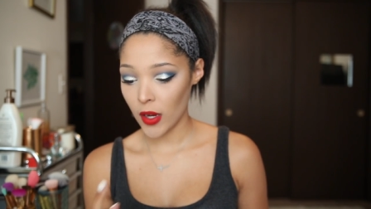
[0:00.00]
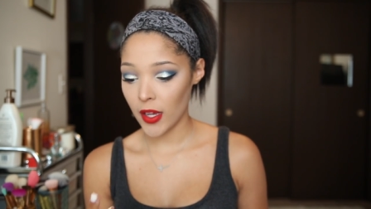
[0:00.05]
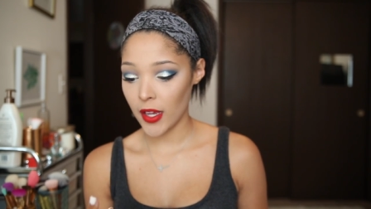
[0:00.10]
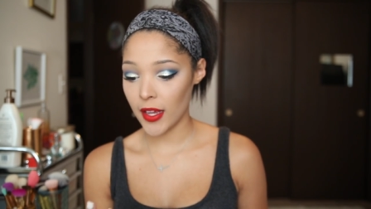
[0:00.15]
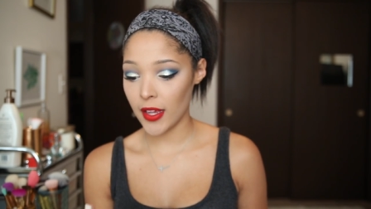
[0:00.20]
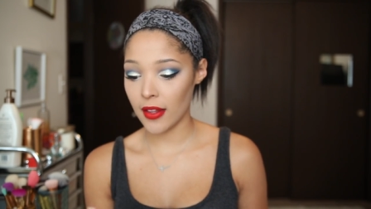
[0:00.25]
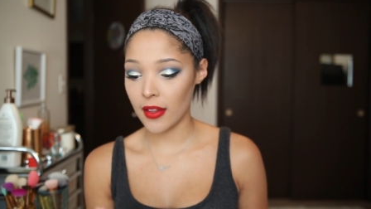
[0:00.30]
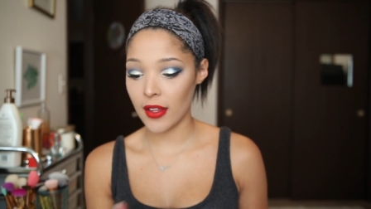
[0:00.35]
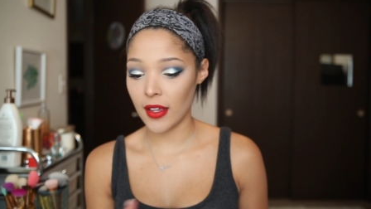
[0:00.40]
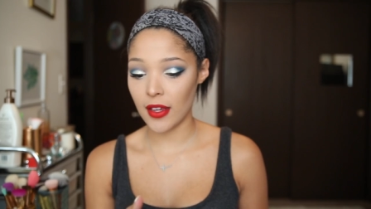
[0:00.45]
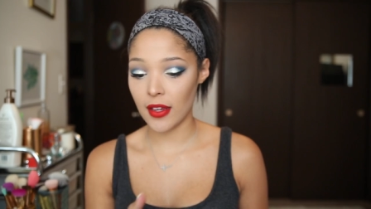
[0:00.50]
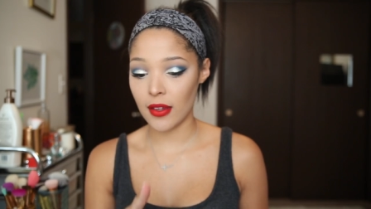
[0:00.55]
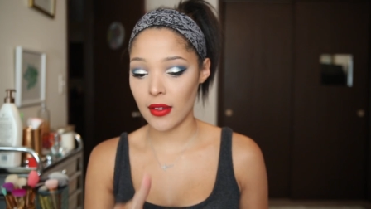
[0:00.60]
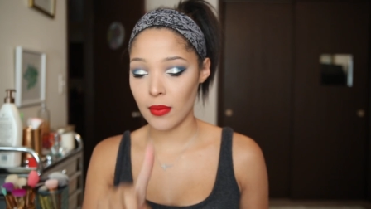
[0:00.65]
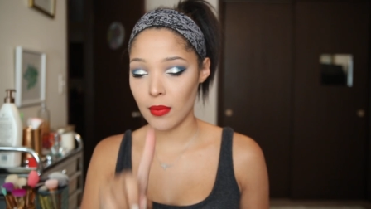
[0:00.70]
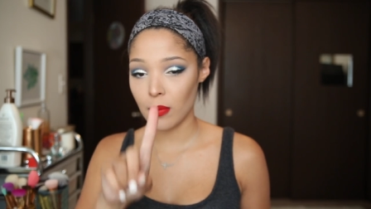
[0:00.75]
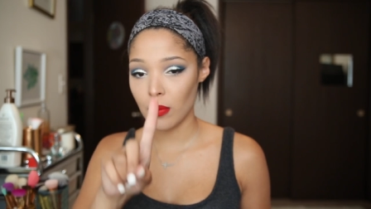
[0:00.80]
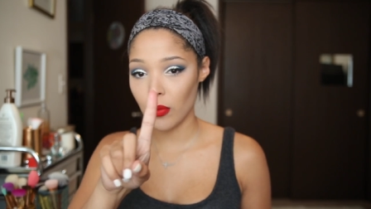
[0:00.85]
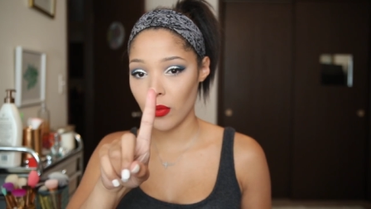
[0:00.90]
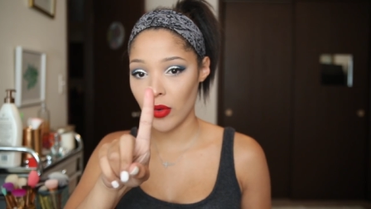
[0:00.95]
and like
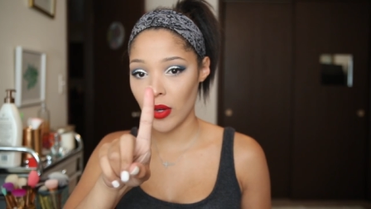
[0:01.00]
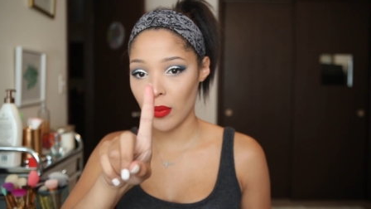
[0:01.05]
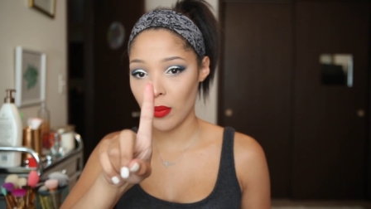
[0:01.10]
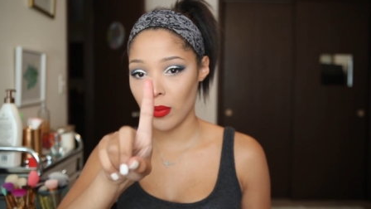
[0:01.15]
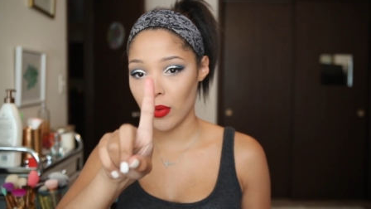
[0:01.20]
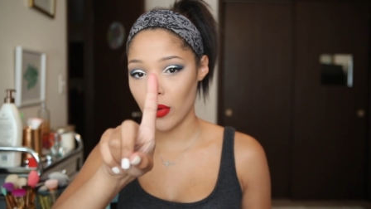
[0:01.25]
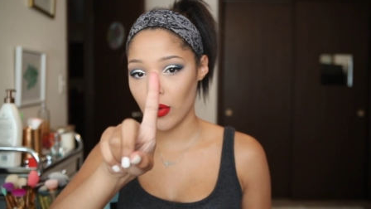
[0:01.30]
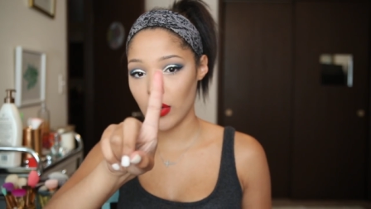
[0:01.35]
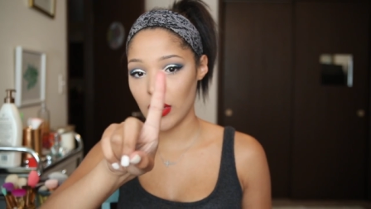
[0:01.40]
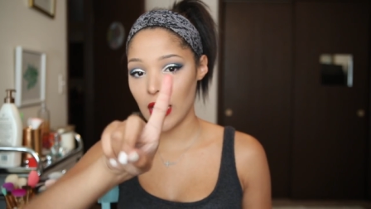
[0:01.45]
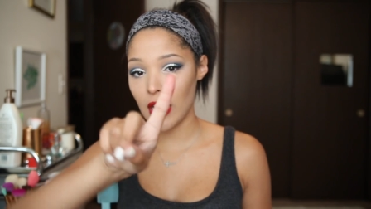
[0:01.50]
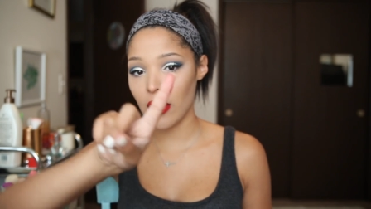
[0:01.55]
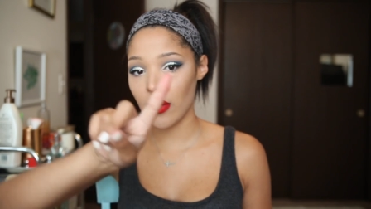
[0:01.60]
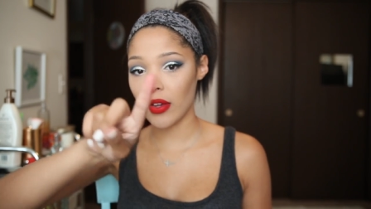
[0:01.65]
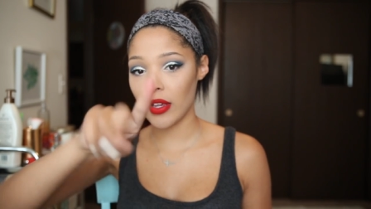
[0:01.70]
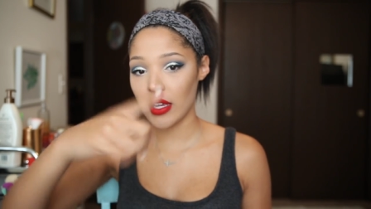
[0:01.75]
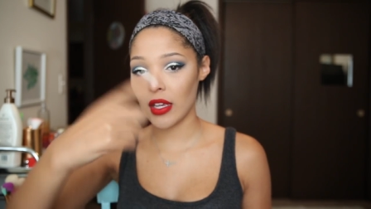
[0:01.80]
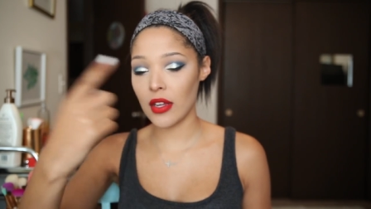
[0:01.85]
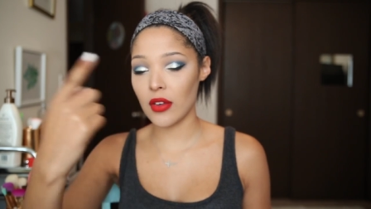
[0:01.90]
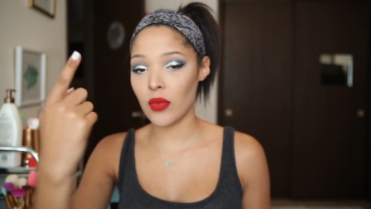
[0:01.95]
pull it
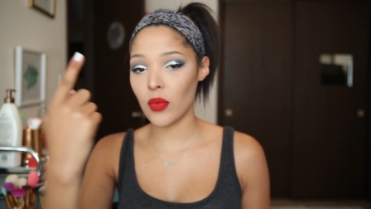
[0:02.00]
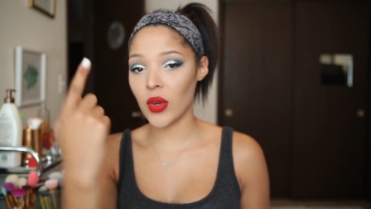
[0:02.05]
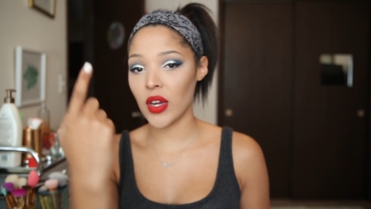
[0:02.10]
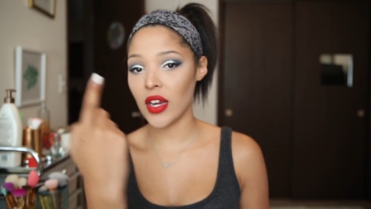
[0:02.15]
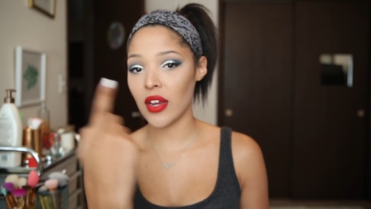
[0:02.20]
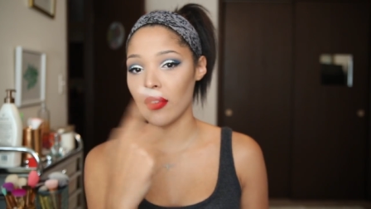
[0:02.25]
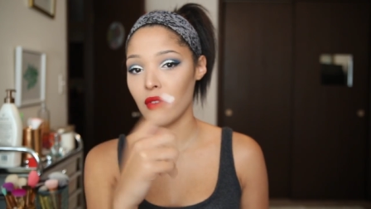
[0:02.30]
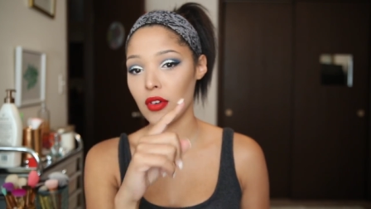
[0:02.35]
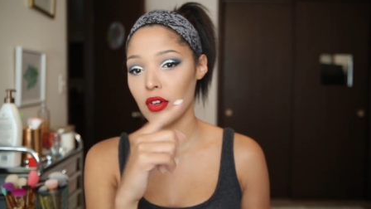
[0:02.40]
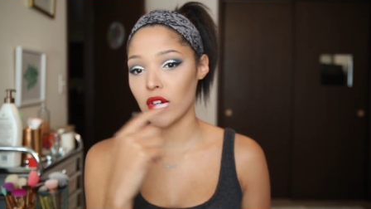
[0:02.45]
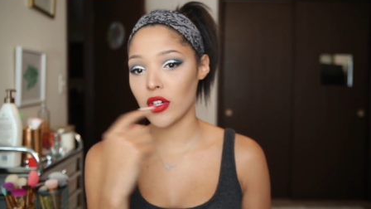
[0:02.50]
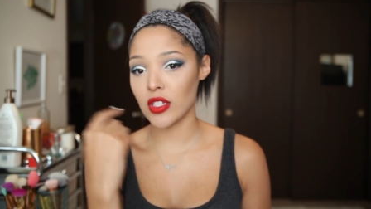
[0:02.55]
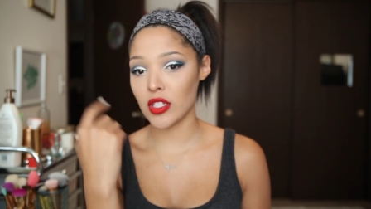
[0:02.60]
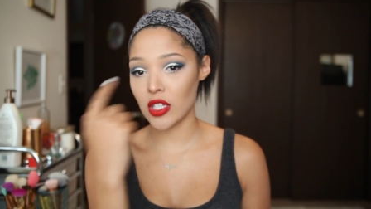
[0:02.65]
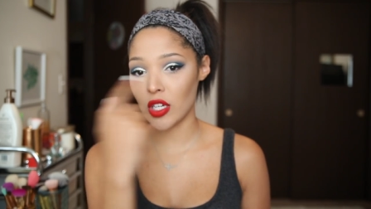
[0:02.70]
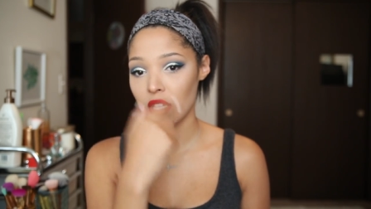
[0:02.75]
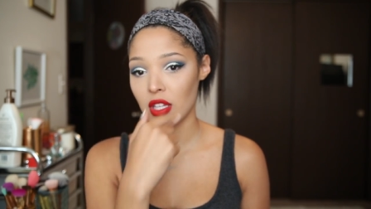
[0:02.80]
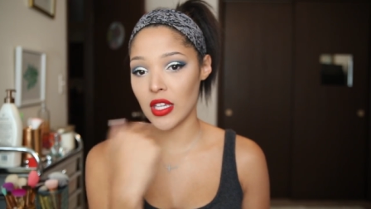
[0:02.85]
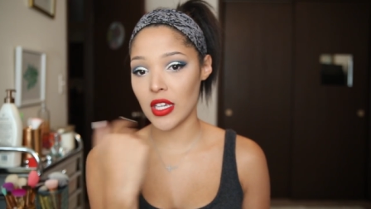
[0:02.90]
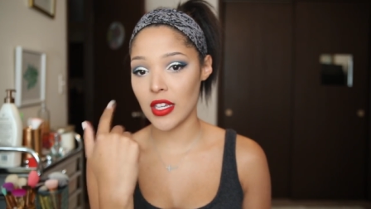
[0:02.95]
out, and whatever is
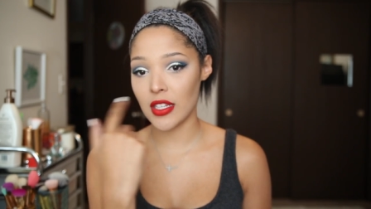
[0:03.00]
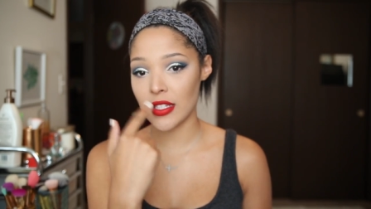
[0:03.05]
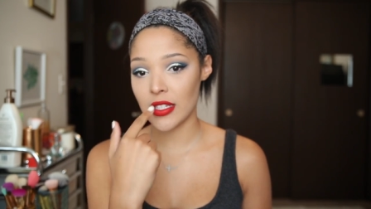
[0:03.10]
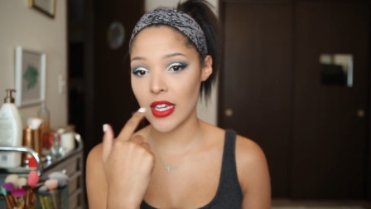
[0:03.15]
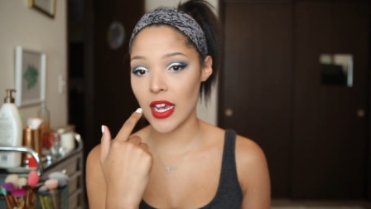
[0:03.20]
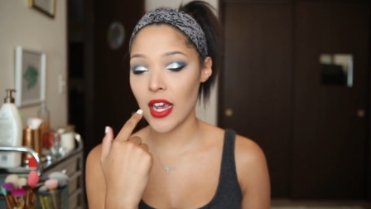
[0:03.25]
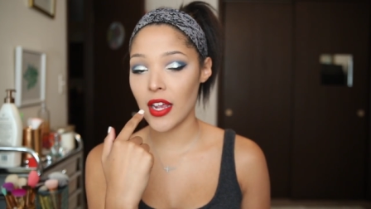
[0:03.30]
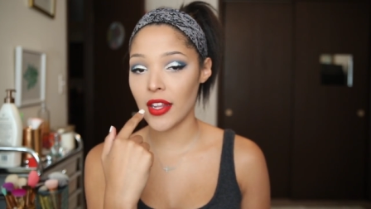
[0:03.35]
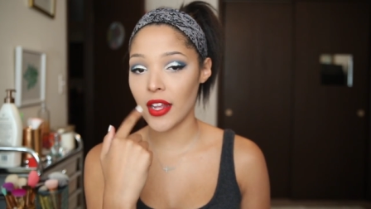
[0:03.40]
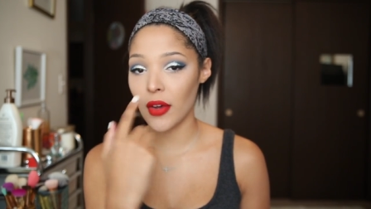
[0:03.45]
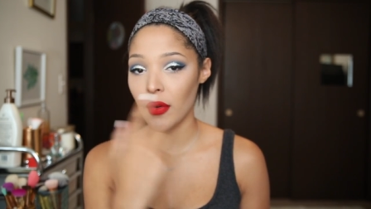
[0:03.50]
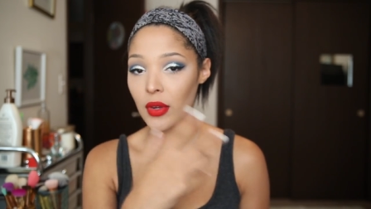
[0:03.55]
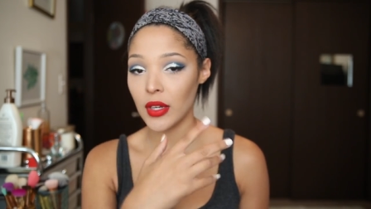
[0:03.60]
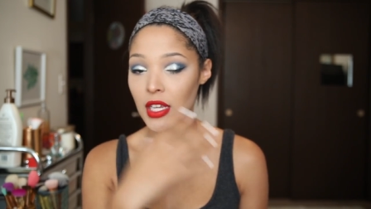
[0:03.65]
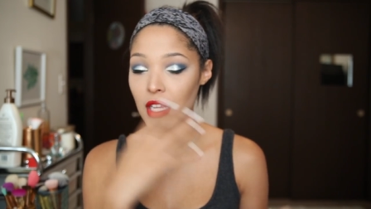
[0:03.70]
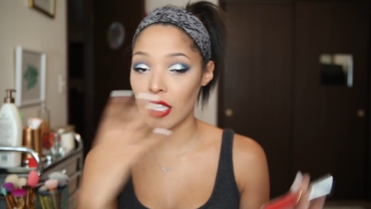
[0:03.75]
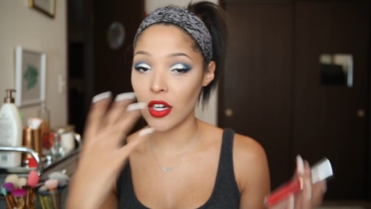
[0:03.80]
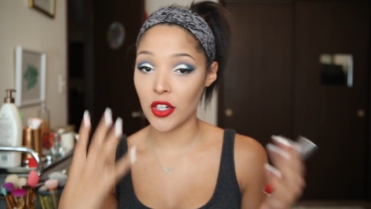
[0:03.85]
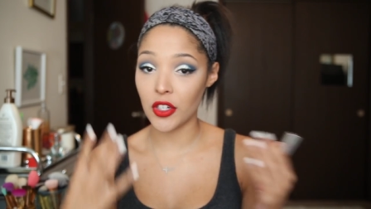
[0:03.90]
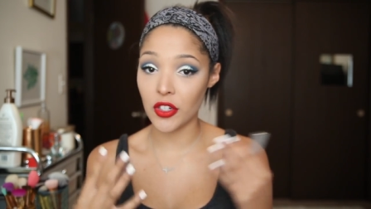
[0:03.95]
on the inside that
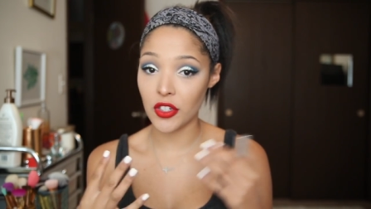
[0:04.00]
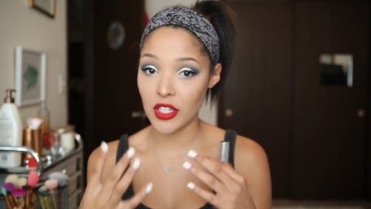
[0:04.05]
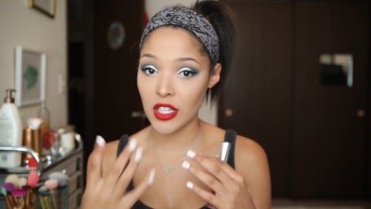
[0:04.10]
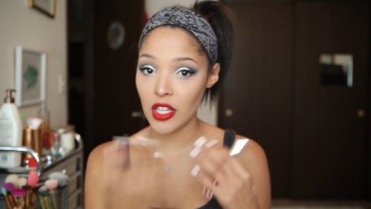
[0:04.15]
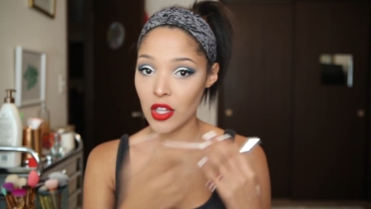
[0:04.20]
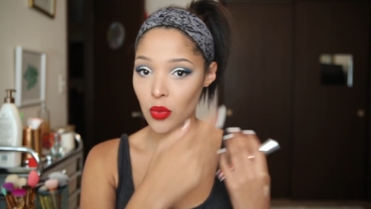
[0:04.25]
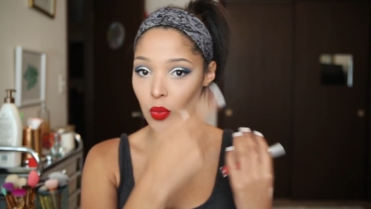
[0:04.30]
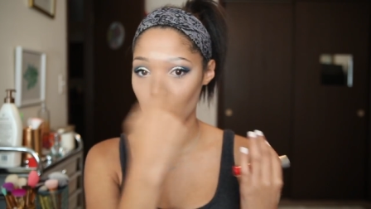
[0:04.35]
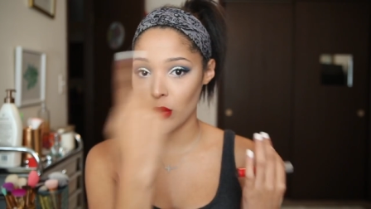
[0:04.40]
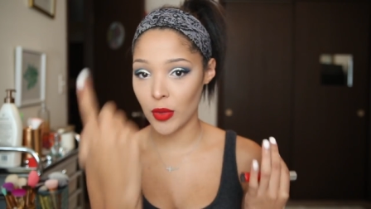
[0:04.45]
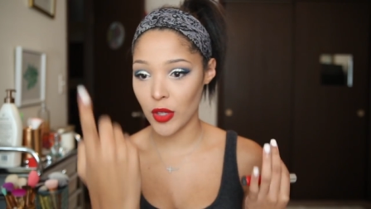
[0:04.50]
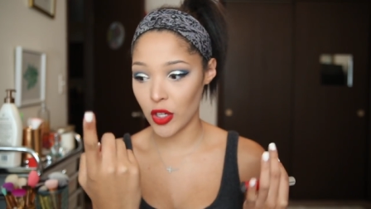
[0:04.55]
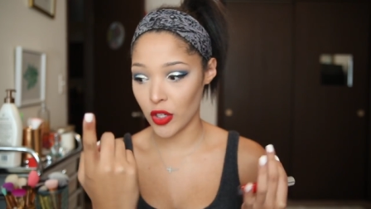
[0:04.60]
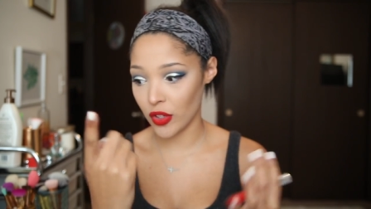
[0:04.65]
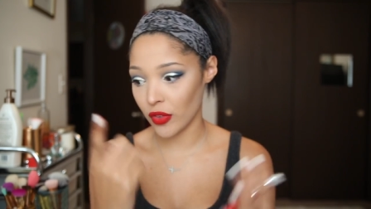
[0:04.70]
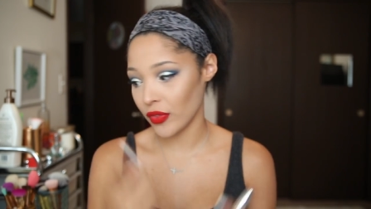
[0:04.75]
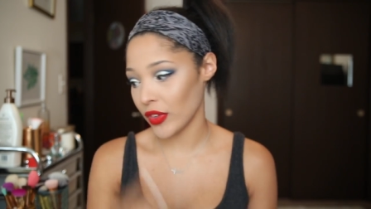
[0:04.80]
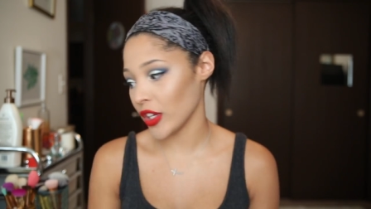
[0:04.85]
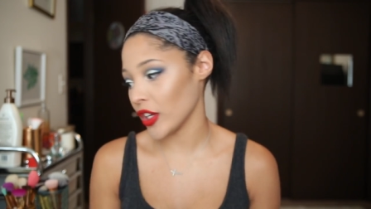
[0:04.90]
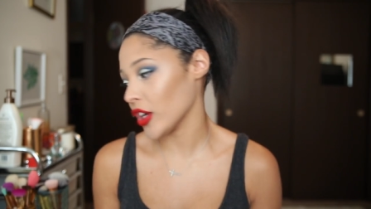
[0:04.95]
would get on your teeth will be on
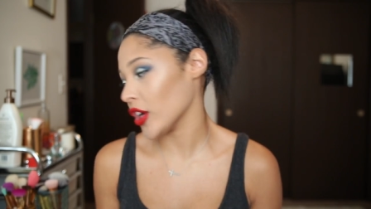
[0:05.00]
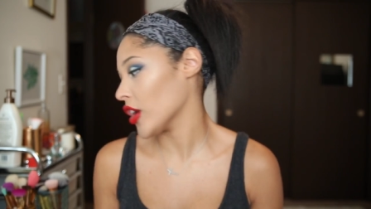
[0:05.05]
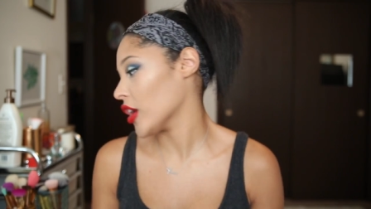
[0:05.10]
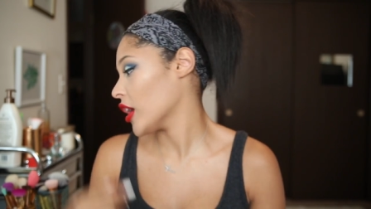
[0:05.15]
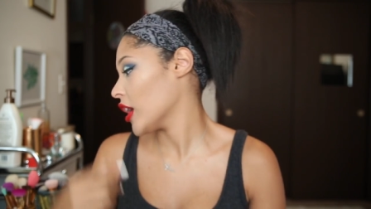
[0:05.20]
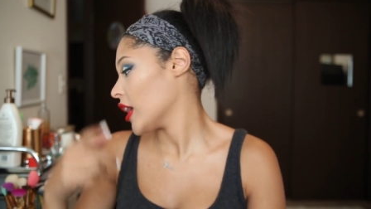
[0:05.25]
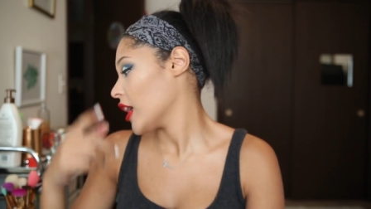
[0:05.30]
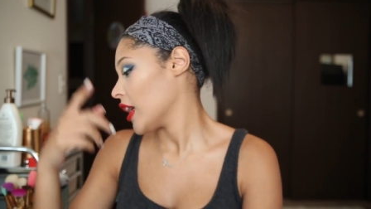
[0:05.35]
your finger,